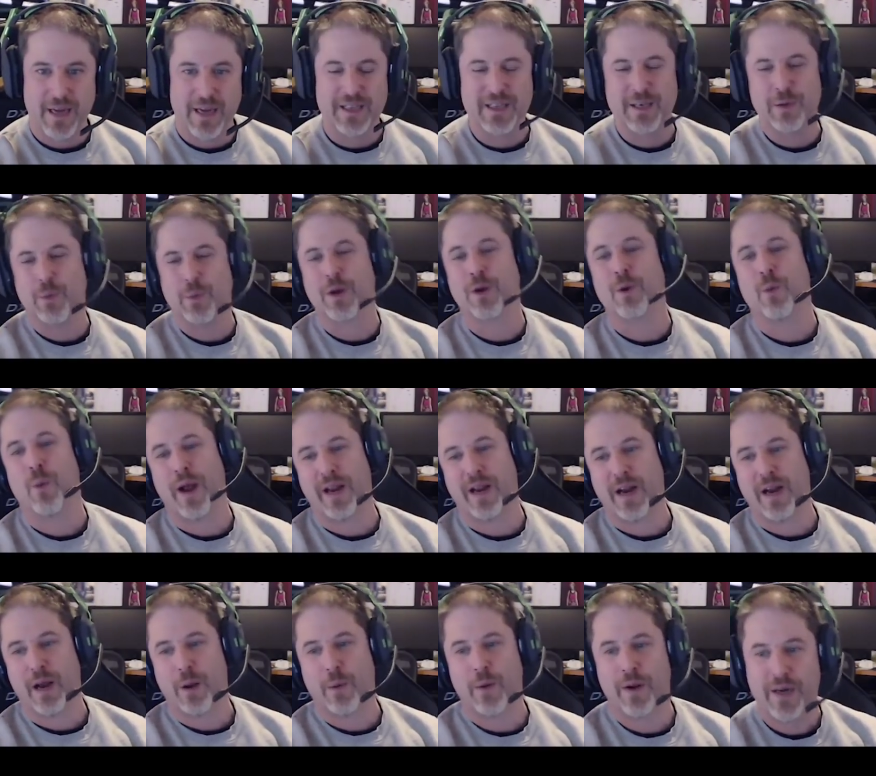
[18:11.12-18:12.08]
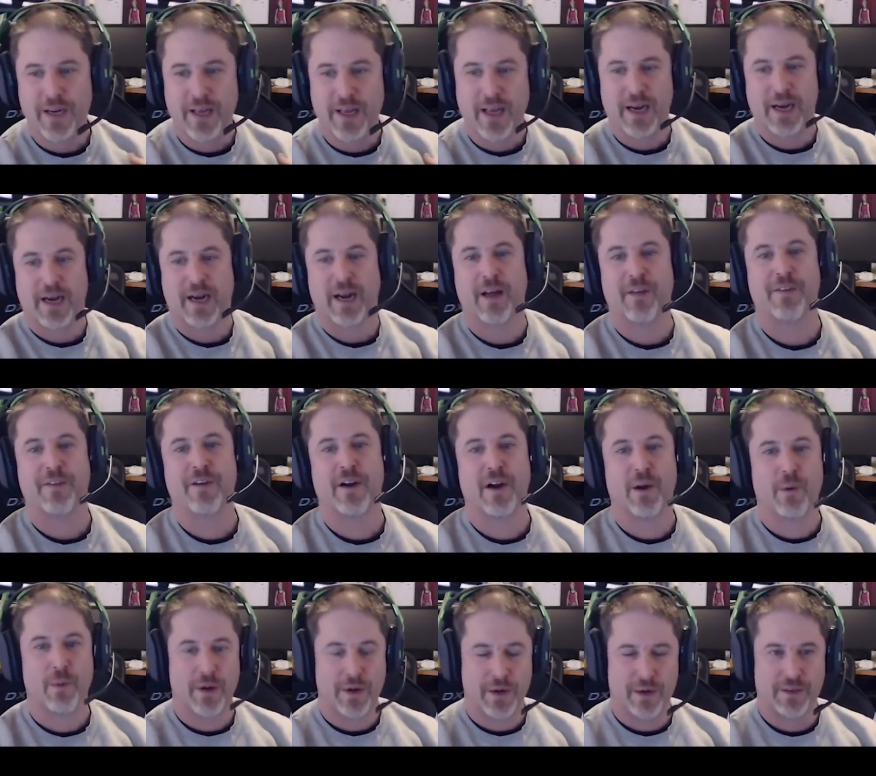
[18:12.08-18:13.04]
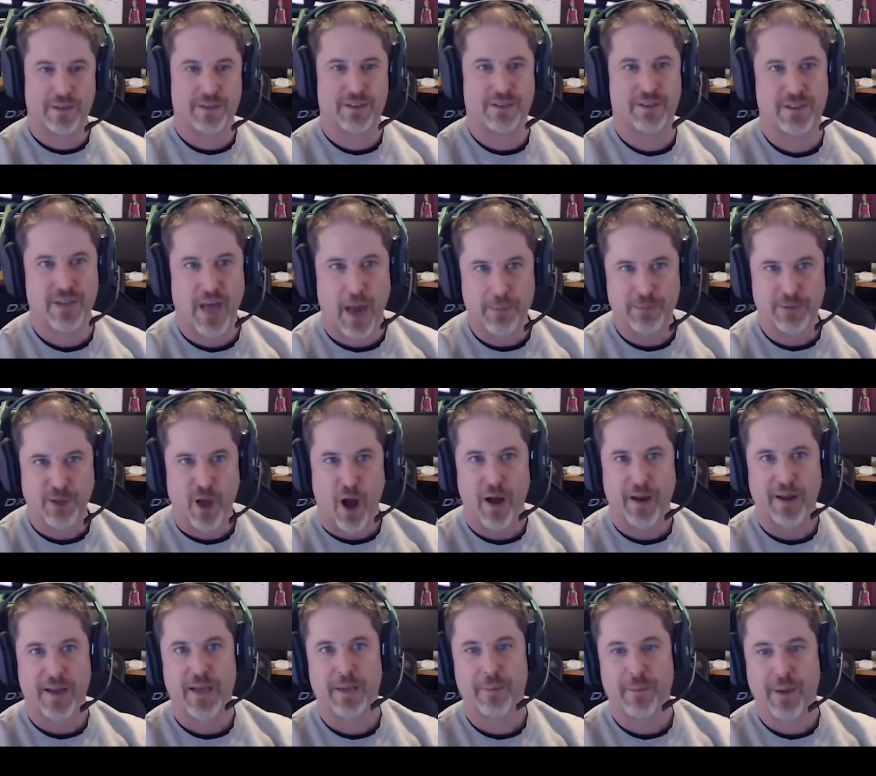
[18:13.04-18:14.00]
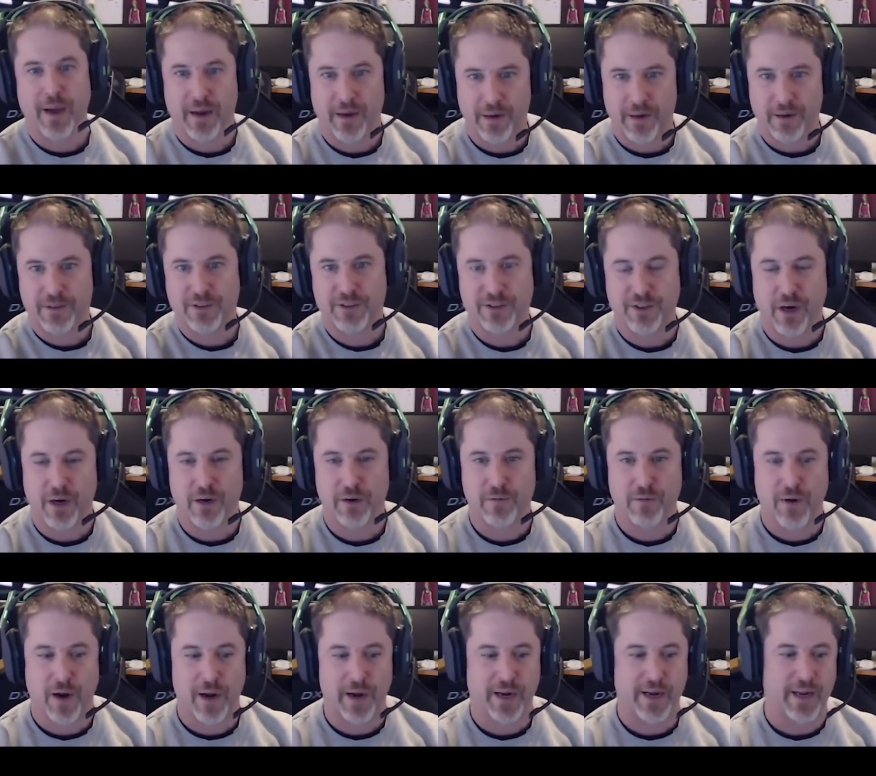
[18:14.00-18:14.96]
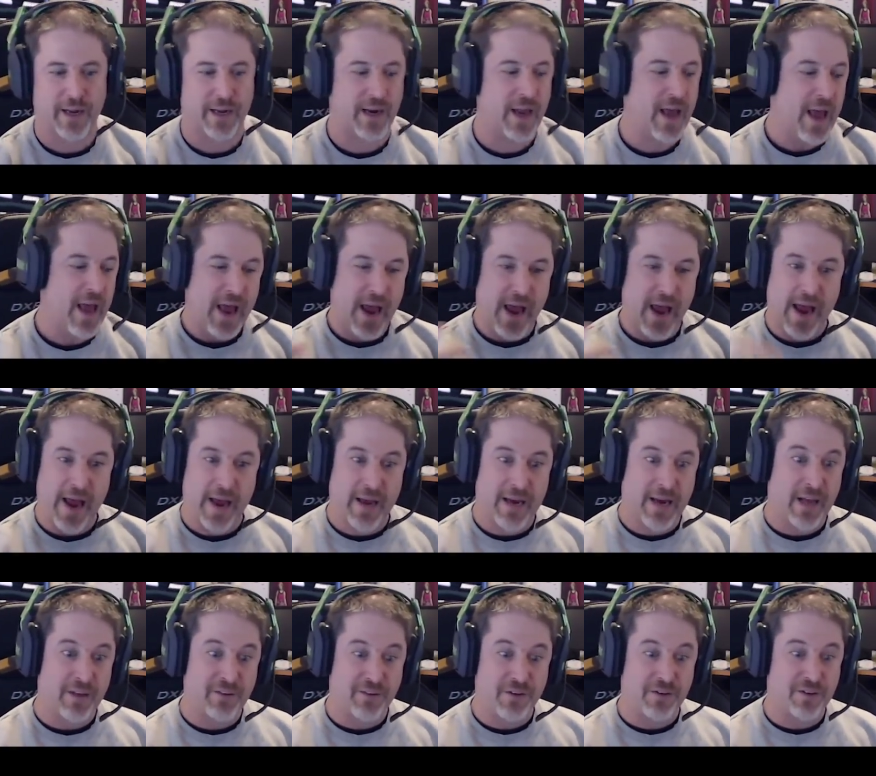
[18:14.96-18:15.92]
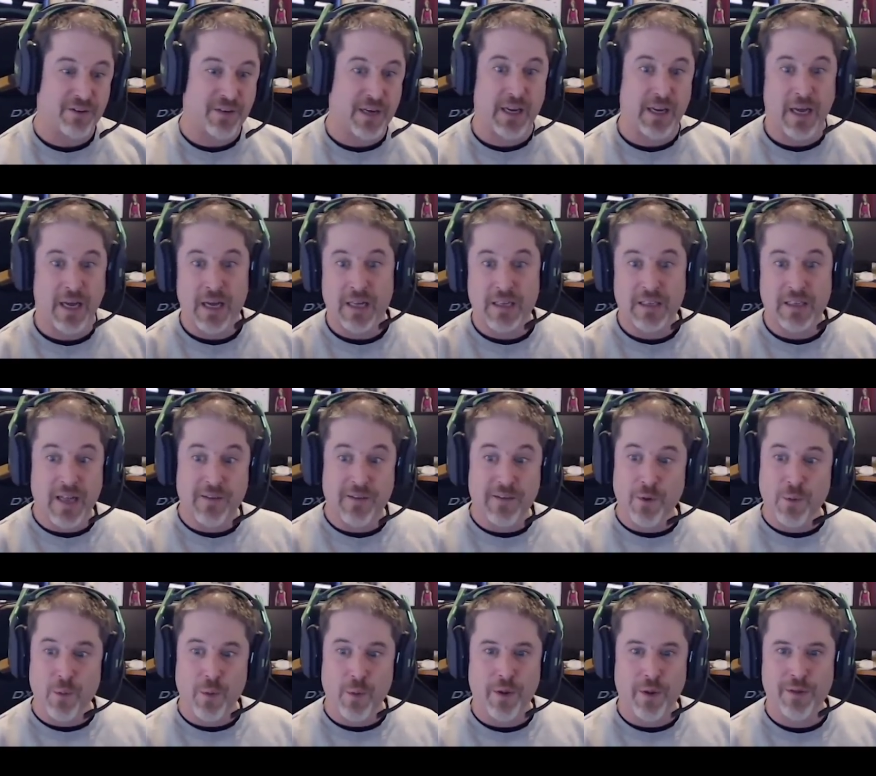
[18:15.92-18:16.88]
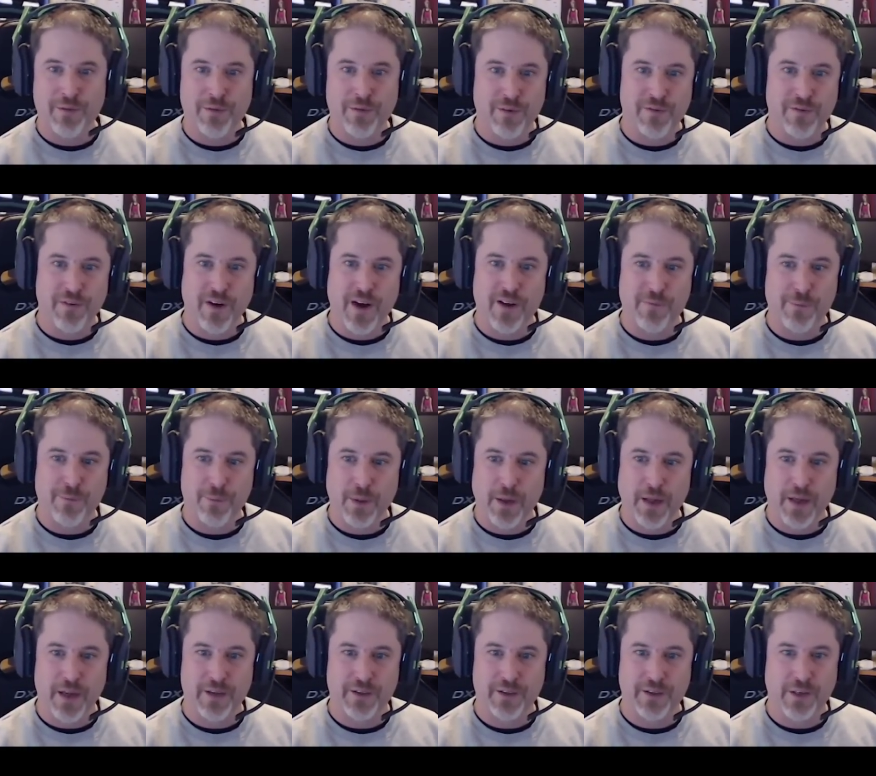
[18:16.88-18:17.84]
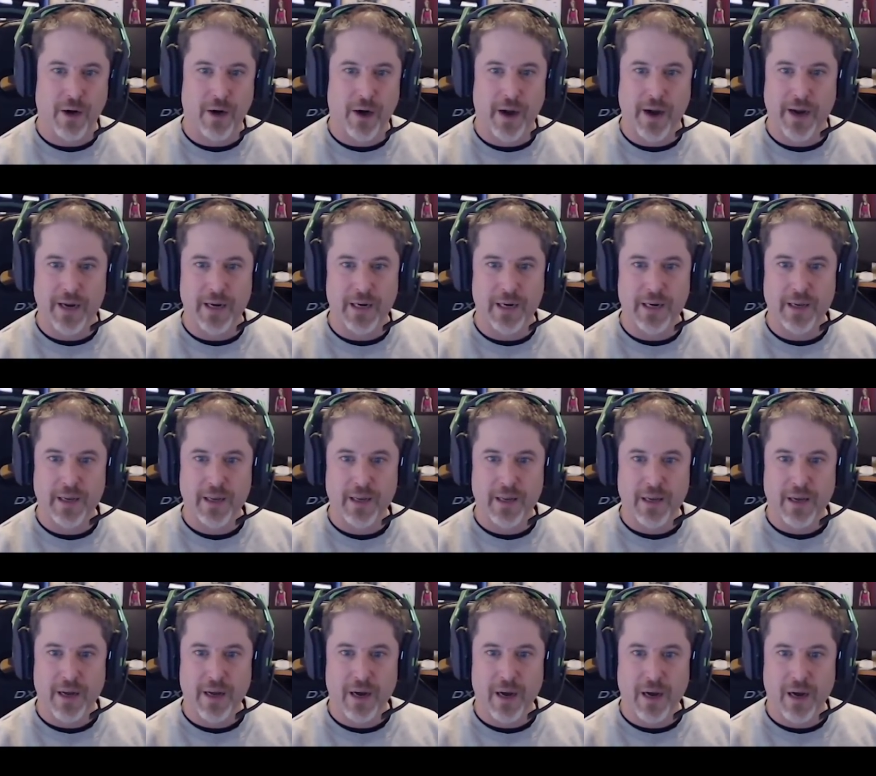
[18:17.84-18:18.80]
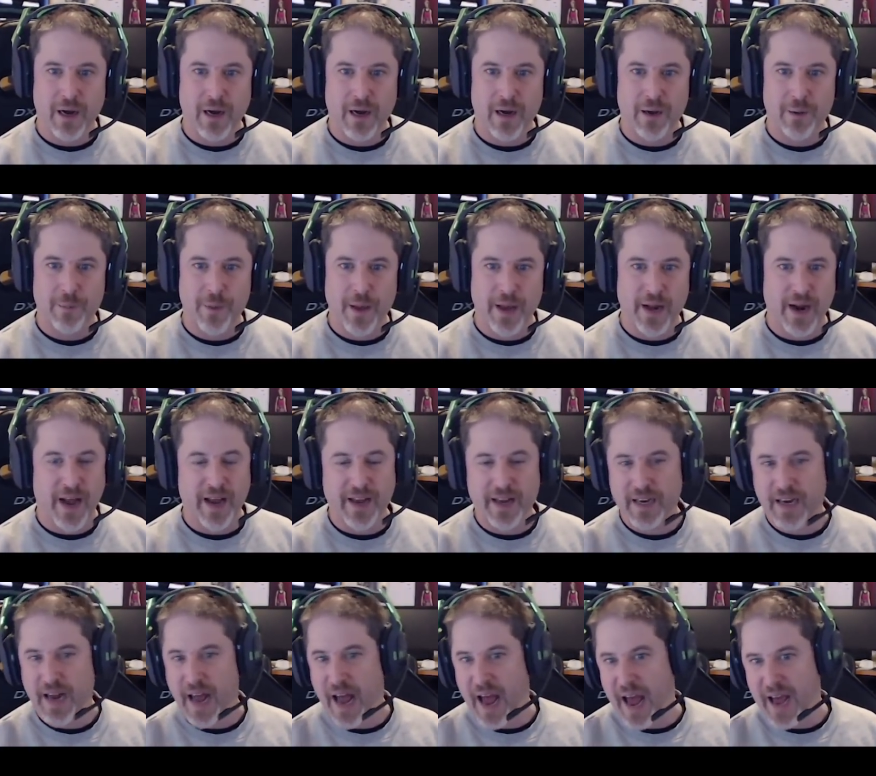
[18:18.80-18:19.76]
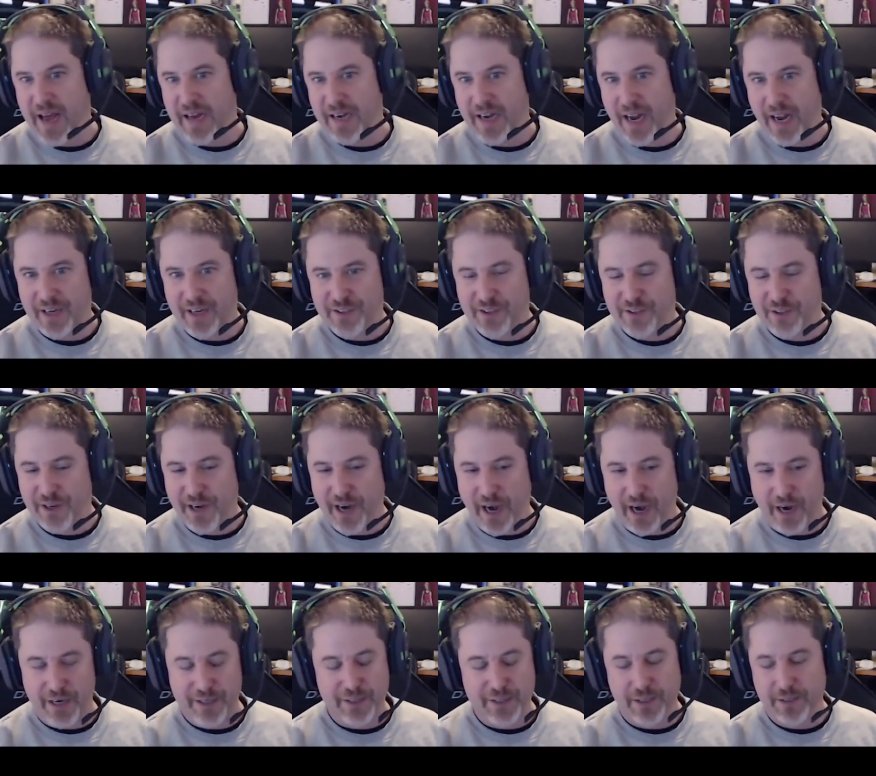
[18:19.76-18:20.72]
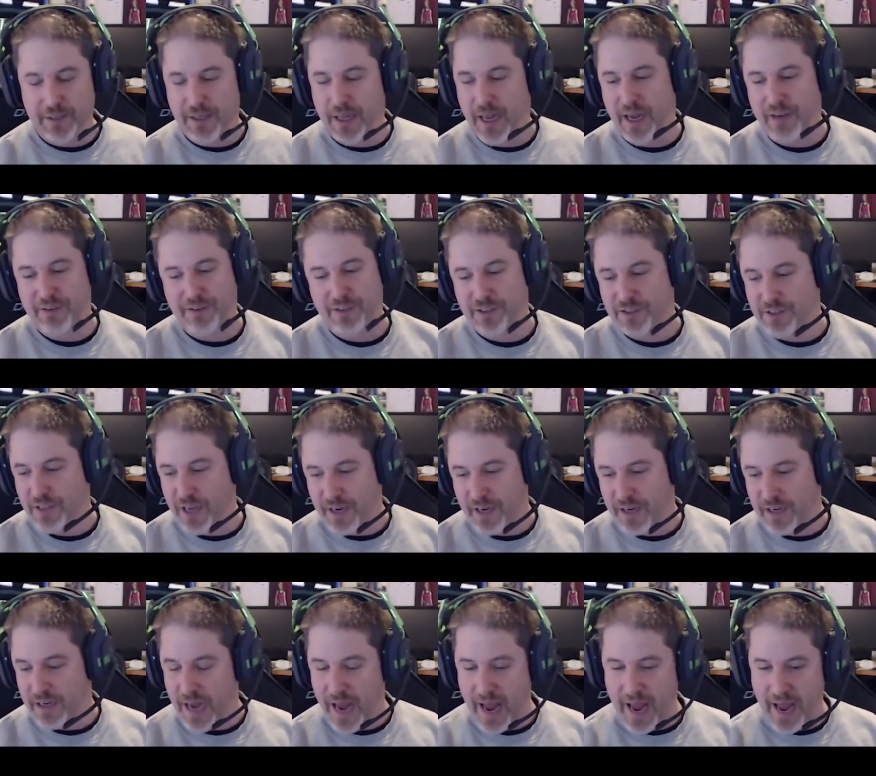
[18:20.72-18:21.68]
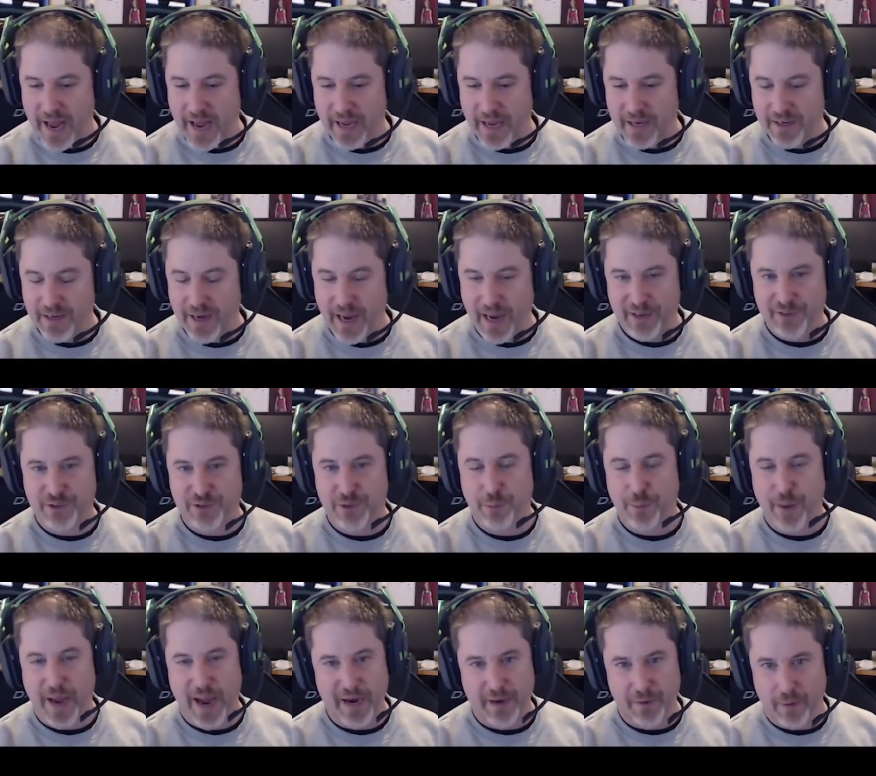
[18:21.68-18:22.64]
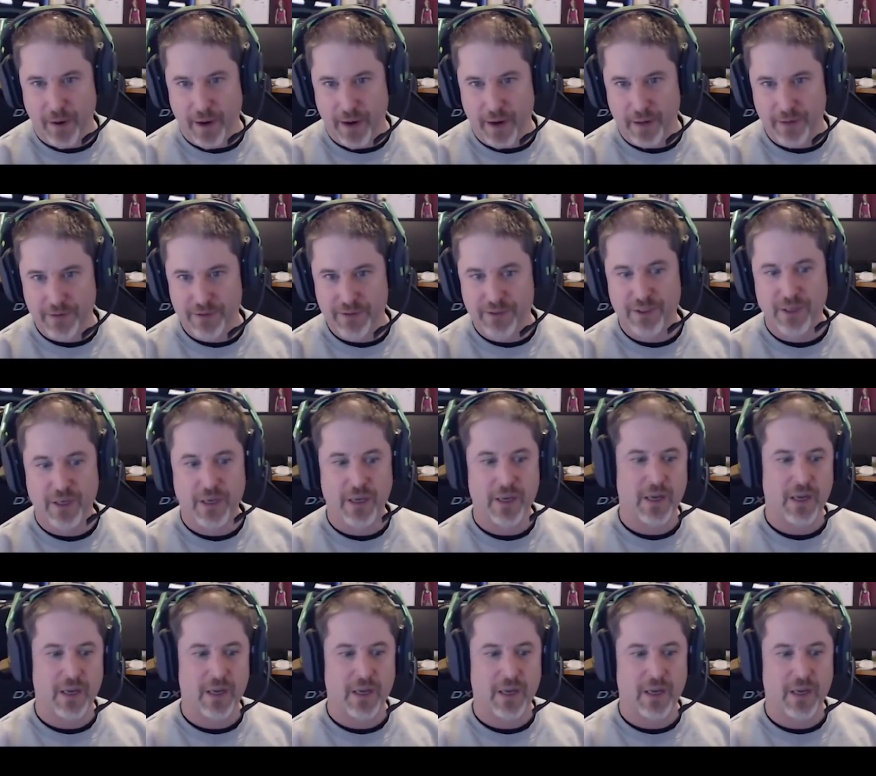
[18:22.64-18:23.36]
I didn't want to wait. I wanted to get it out there. I wanted to stop talking about it and start writing it. And as you say, level one through five play is great. Um, and I can add extra character classes. I can add extra backgrounds.